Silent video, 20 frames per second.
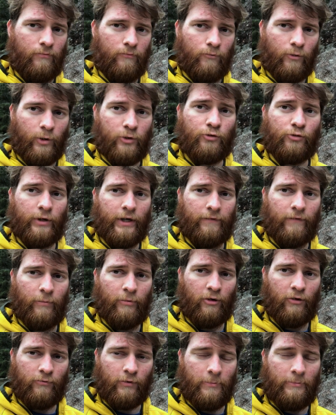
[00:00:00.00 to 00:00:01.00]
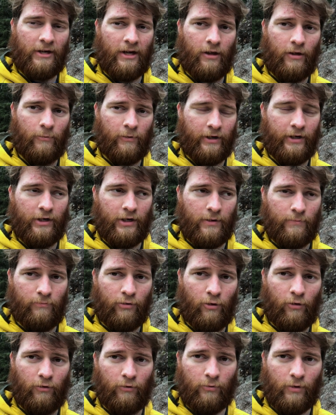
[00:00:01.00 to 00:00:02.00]
retrievable rappel where you can
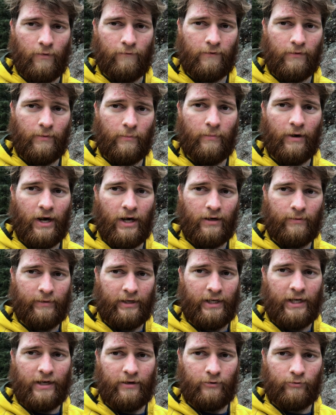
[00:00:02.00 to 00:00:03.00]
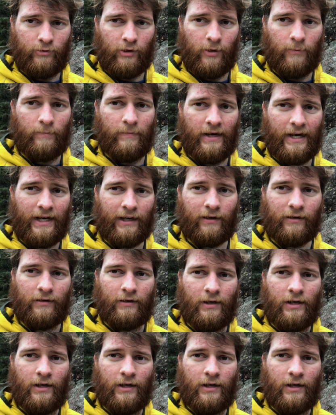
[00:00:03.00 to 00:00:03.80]
pull the rope from the bottom and get your rope back,